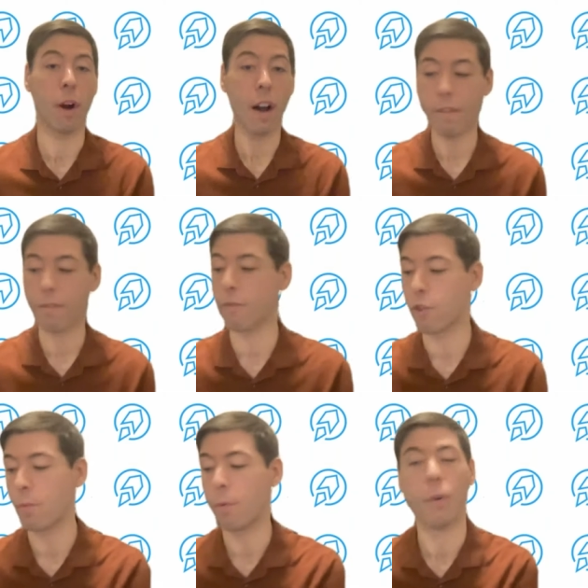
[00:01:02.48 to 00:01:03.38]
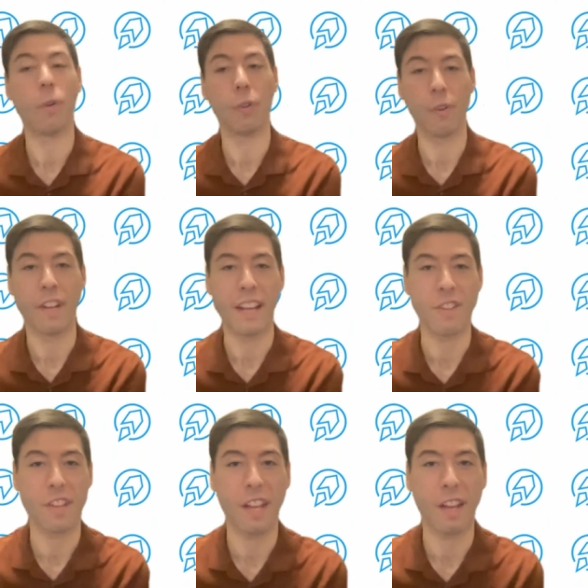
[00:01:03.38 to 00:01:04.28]
Rock, Virtual Learning
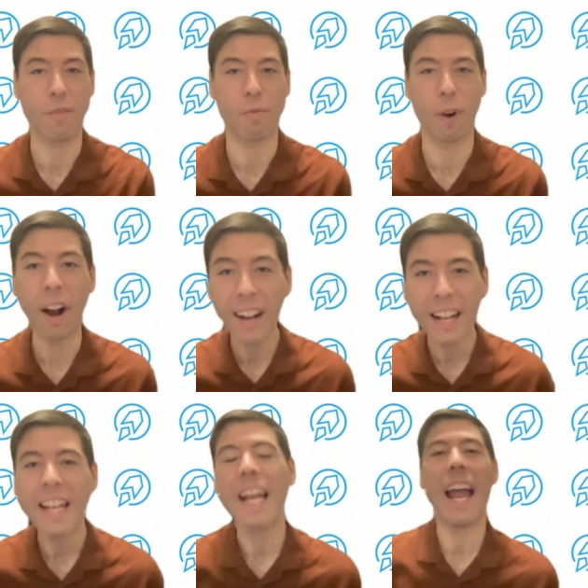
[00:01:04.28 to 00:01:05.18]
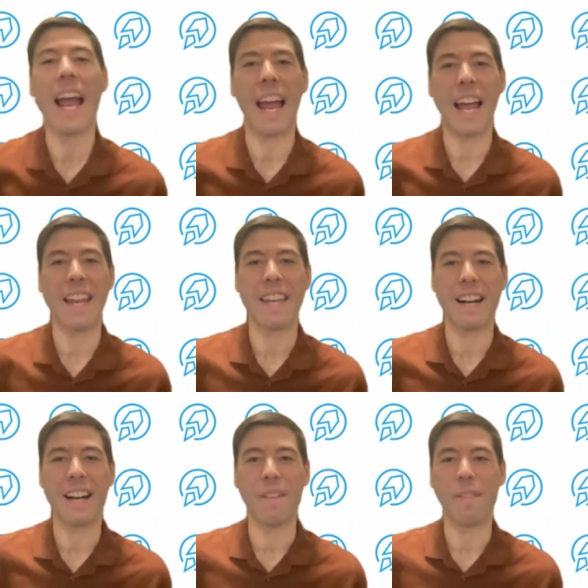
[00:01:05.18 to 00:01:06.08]
Educators Rock. And
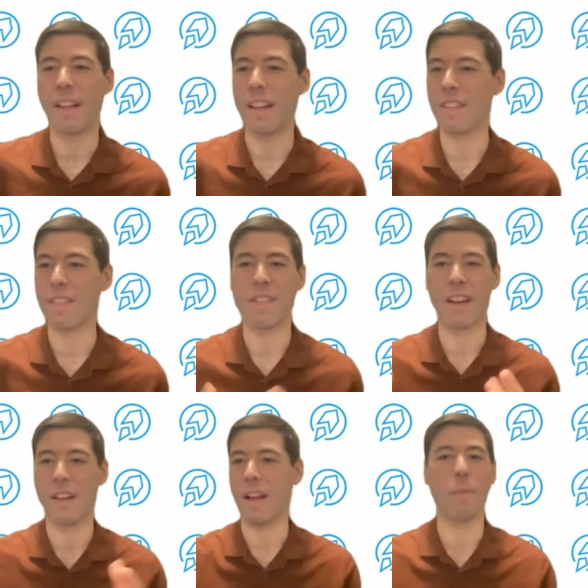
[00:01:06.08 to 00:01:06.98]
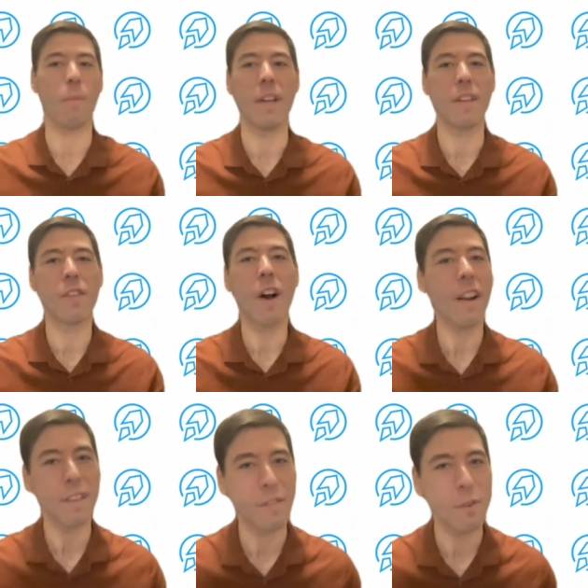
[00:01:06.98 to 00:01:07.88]
um, it, I, we had
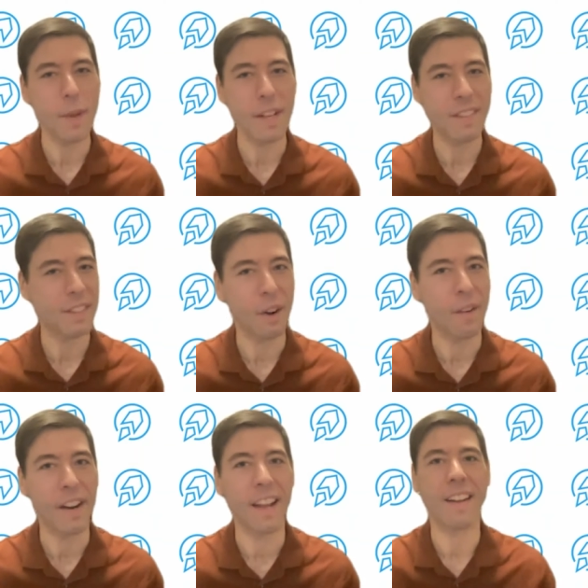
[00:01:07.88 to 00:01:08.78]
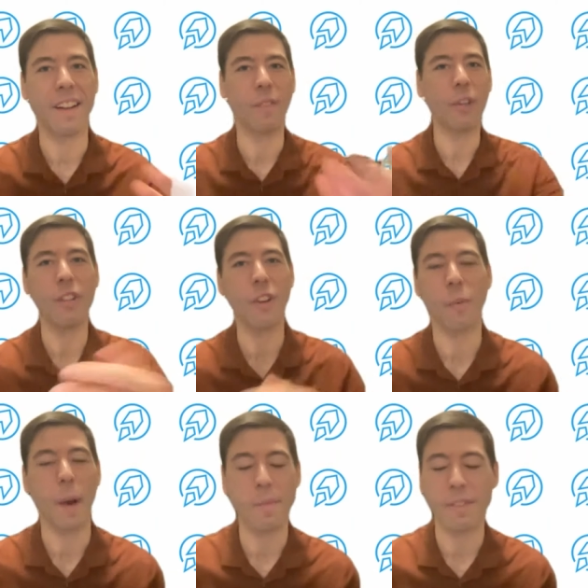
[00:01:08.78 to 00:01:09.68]
talked a few weeks ago and I looked at your
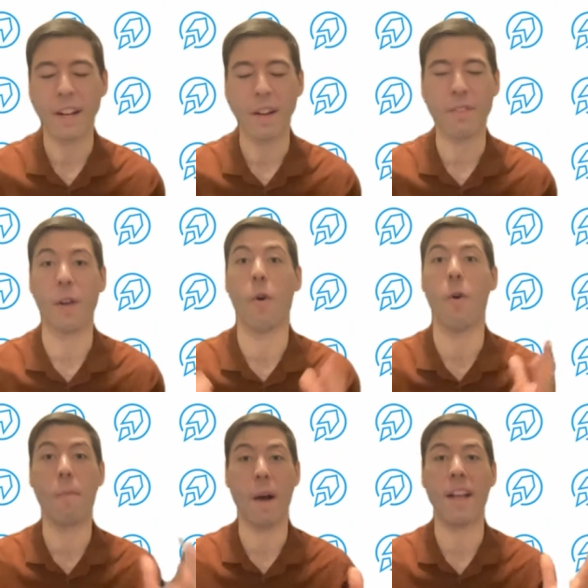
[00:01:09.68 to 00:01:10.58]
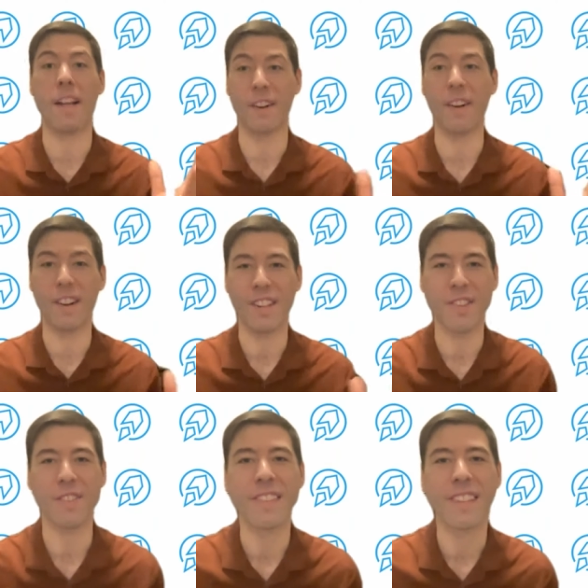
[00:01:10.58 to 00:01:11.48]
website. I was like, oh my gosh,
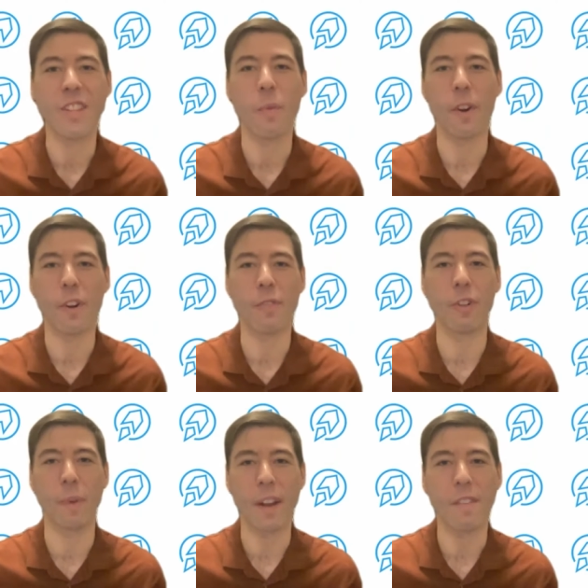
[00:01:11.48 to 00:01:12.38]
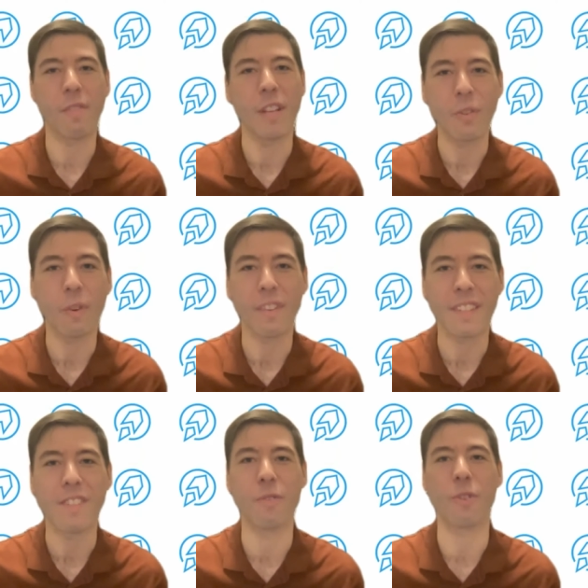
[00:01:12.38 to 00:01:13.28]
there's such a wonderful array of
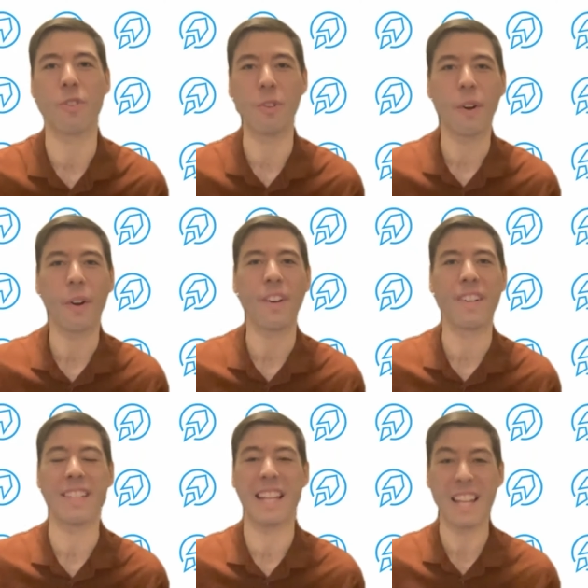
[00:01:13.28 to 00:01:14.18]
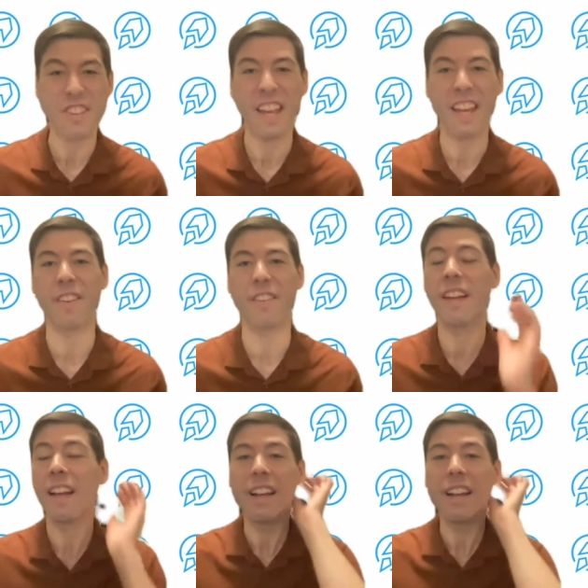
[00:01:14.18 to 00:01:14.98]
resources for tutors and educators.